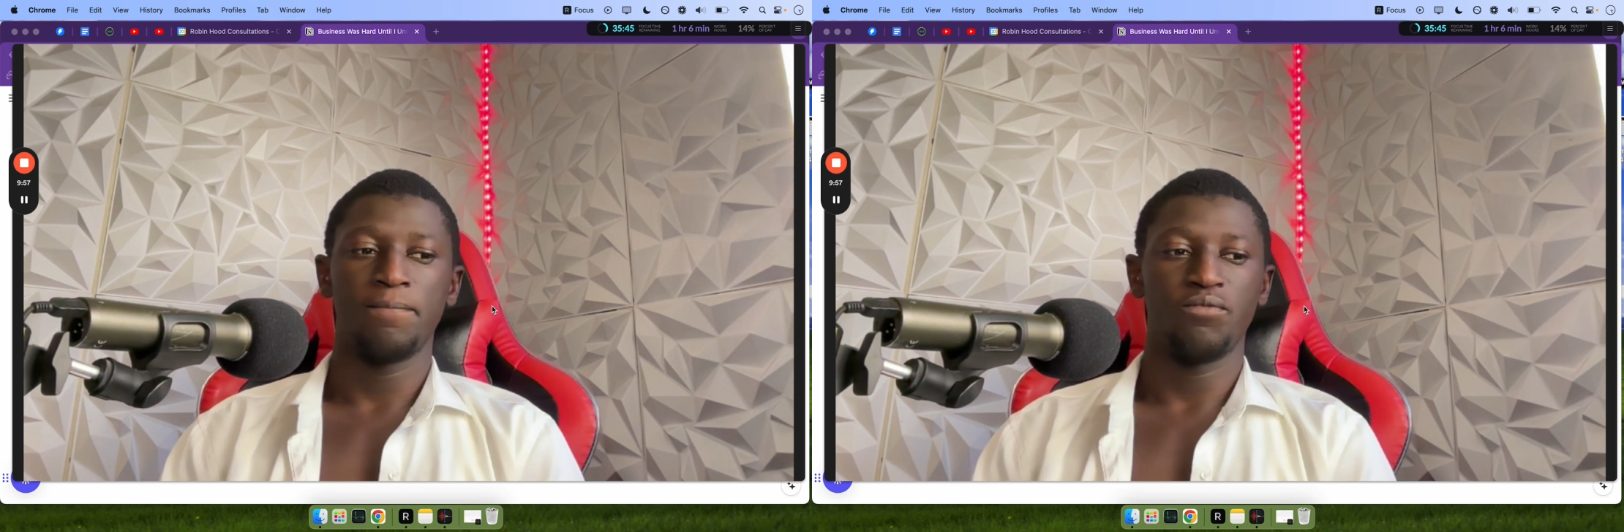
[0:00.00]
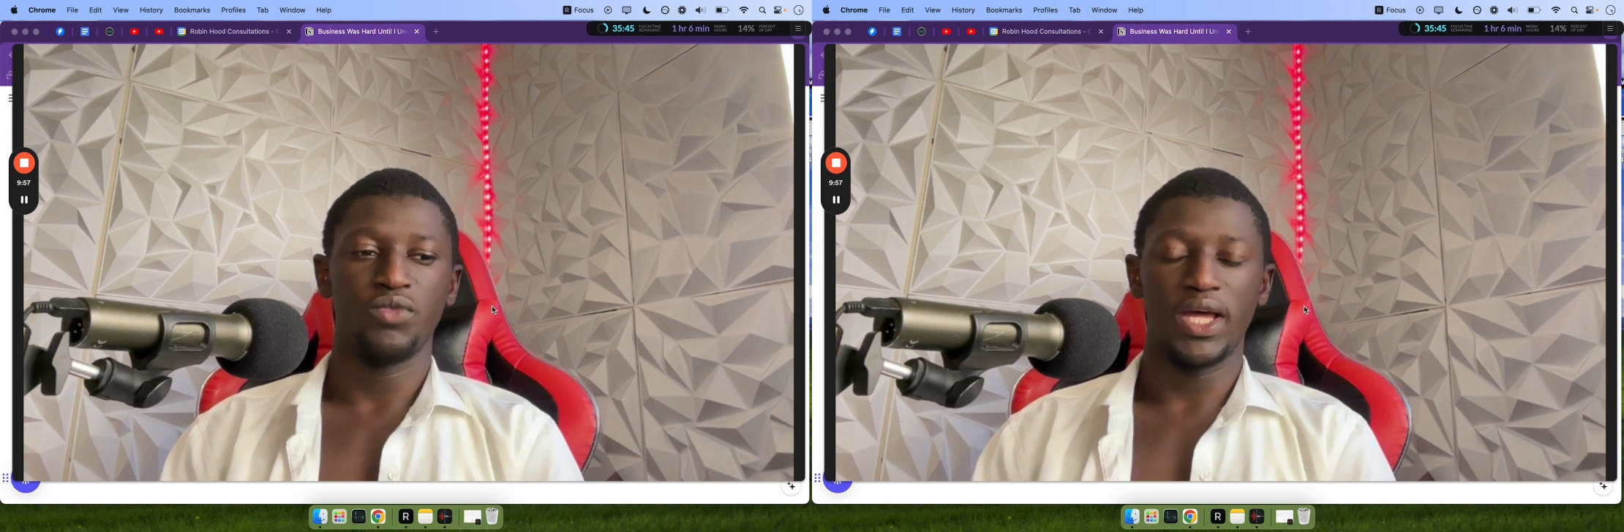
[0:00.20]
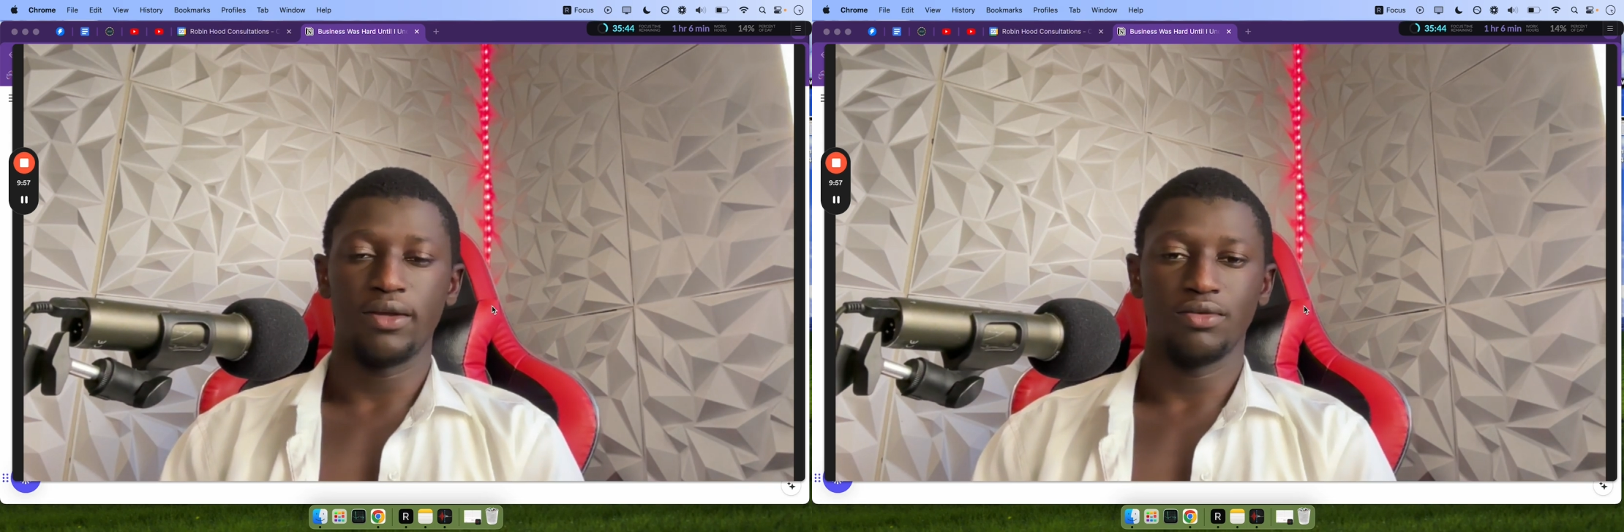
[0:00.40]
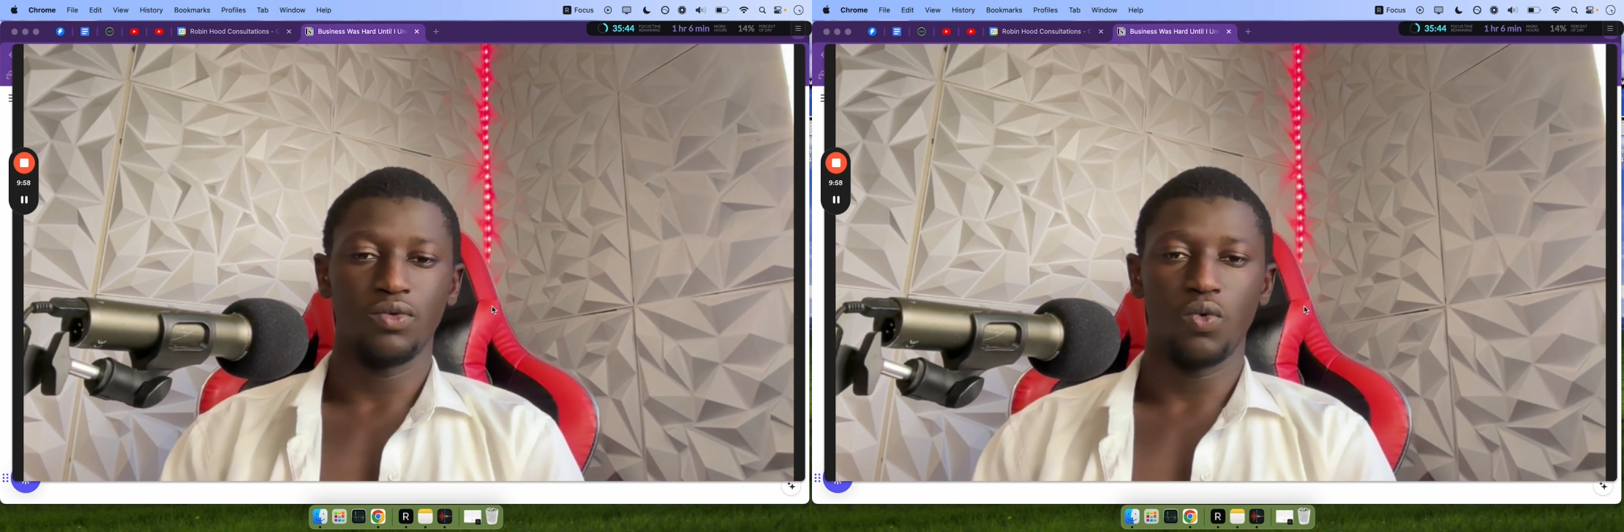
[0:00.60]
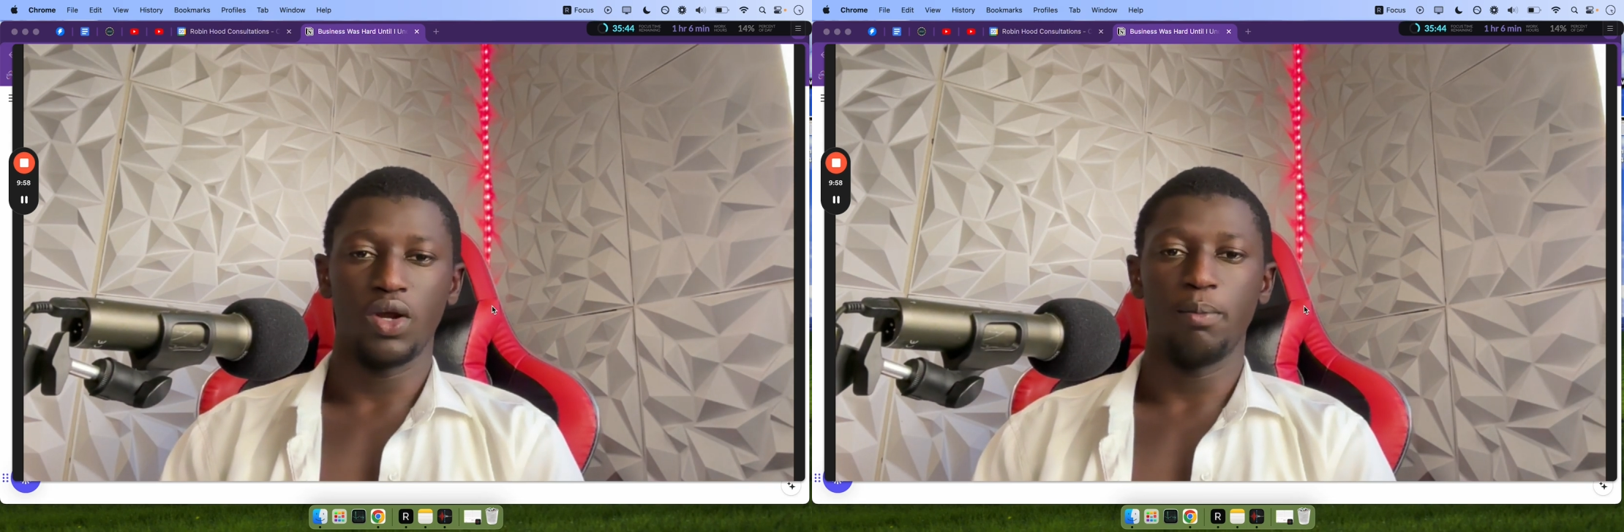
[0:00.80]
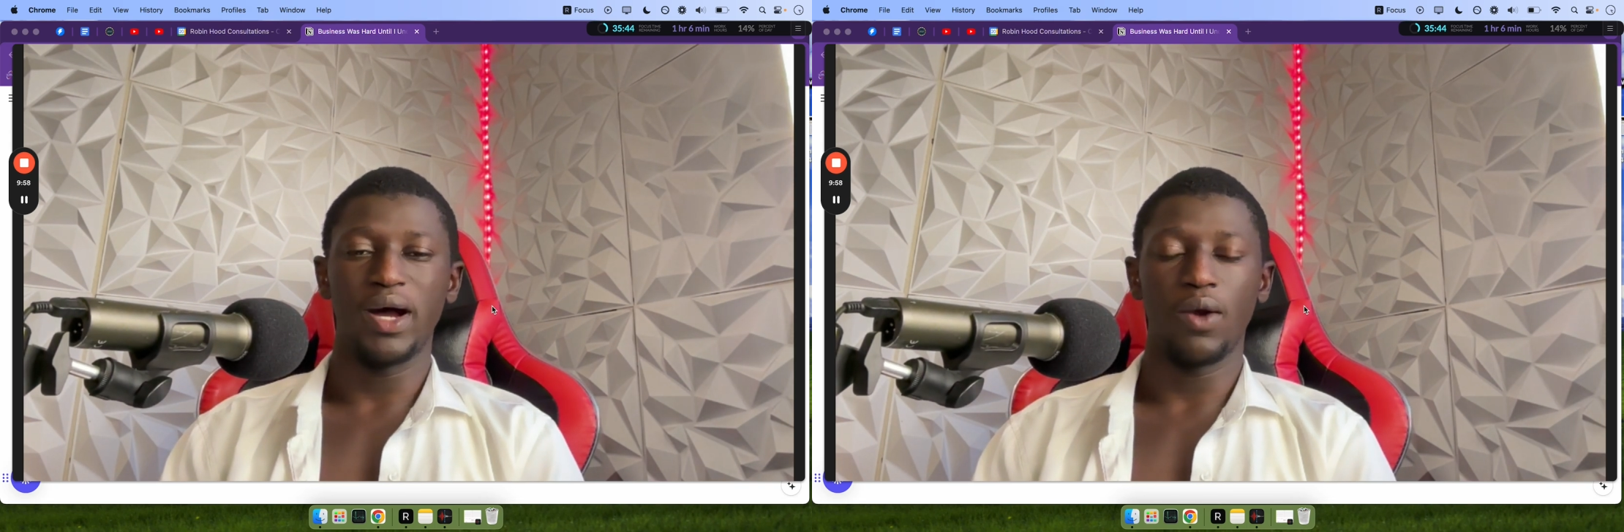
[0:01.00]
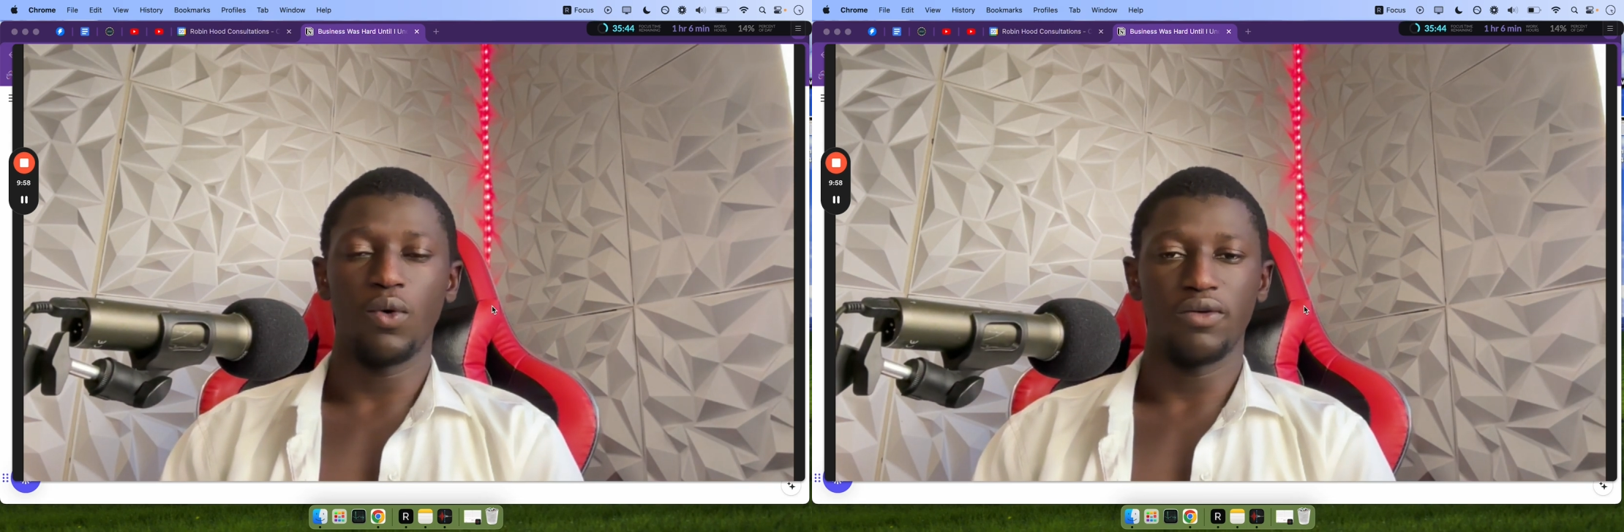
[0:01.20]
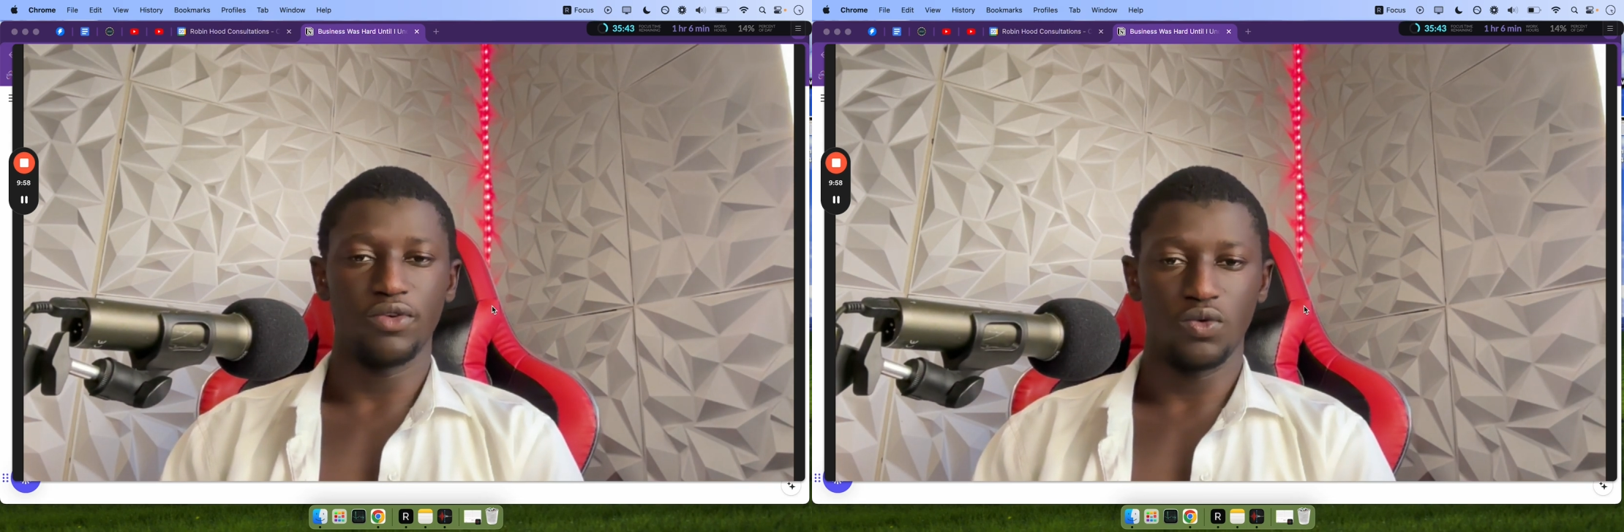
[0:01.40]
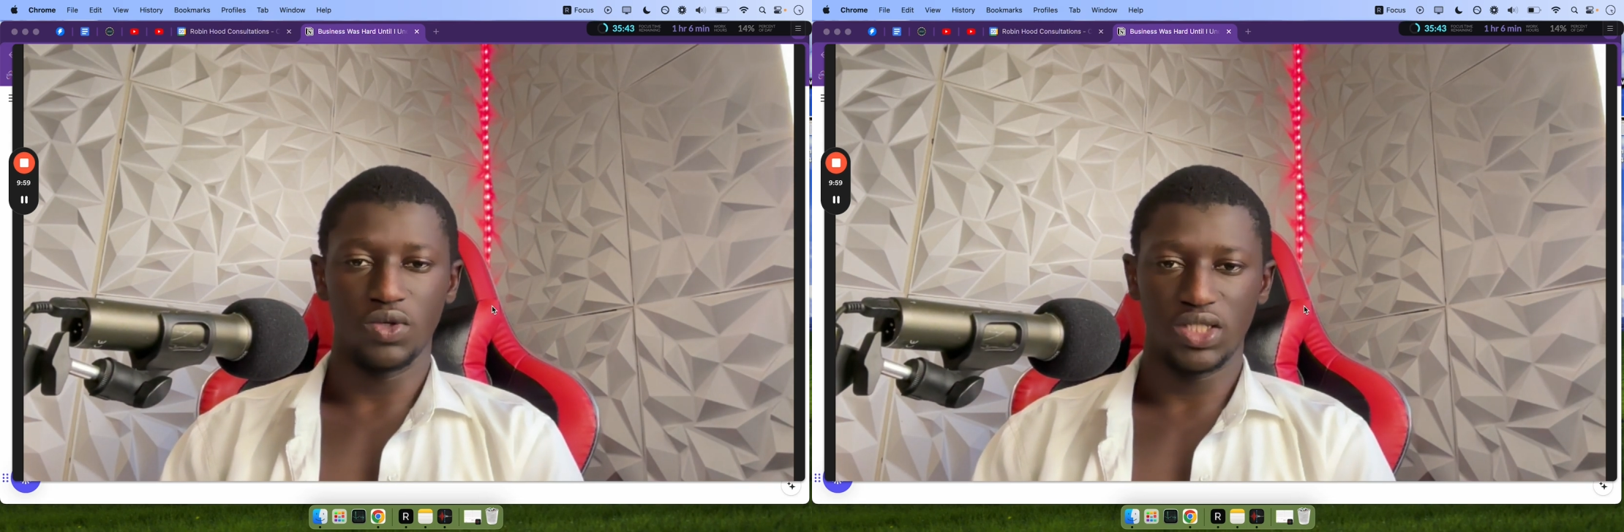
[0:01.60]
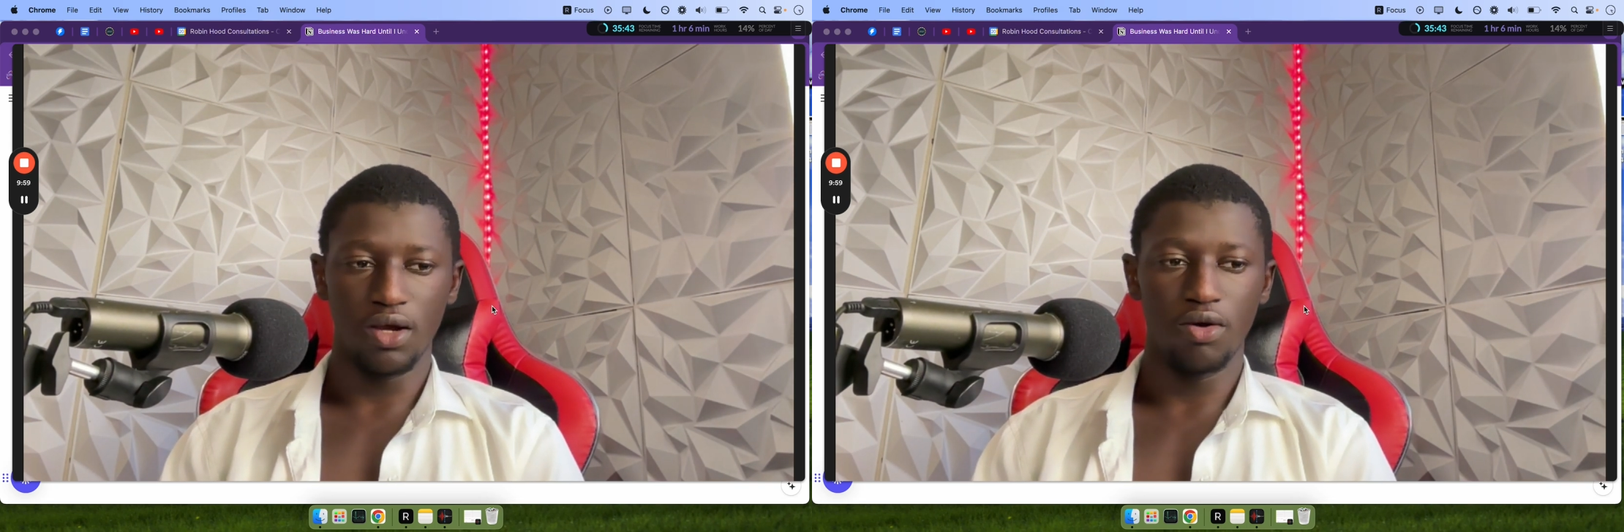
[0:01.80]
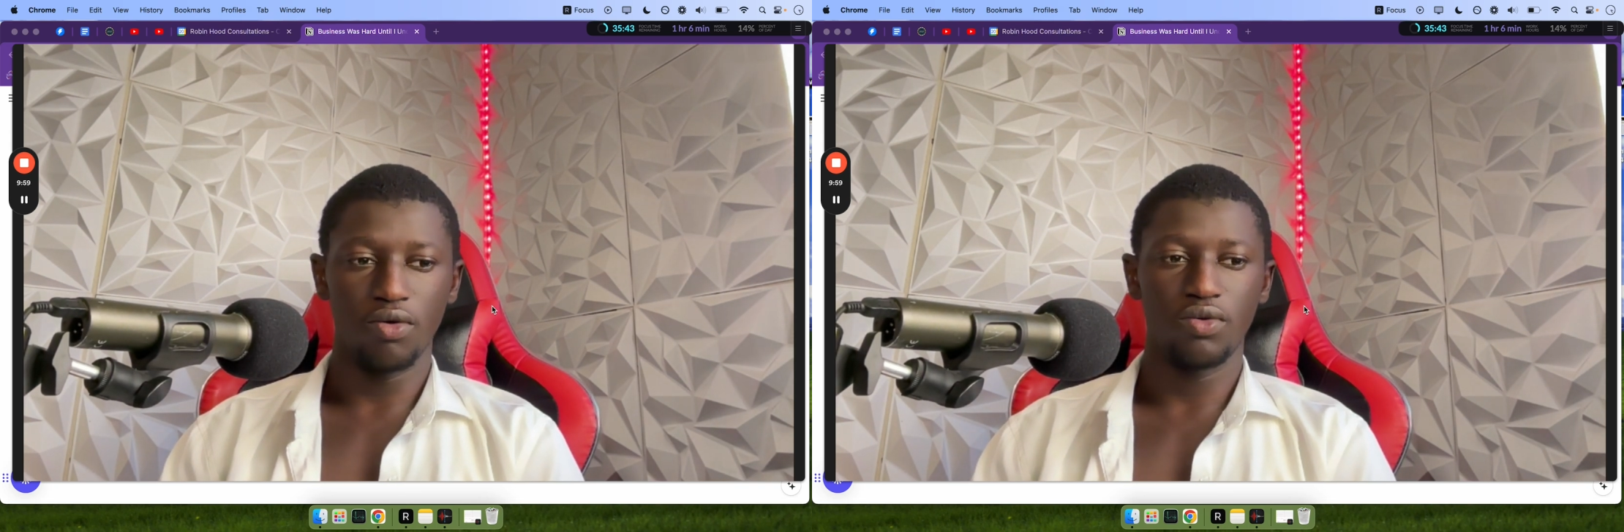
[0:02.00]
that want to buy whatever you sell.